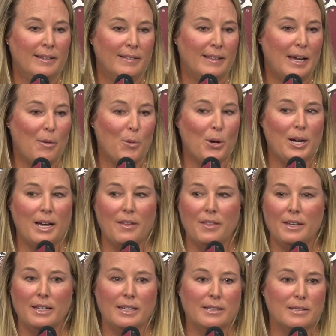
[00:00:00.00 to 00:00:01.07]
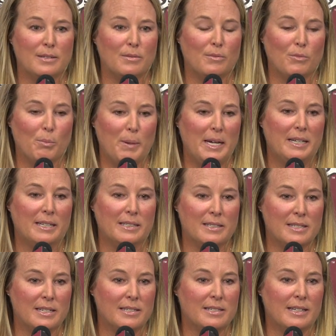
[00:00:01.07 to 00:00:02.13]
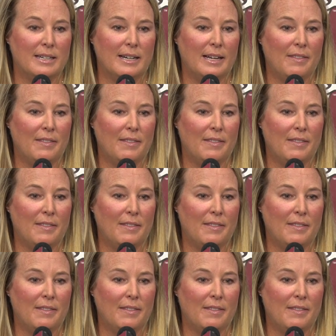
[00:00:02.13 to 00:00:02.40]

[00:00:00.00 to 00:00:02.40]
that work ethic has remained consistent.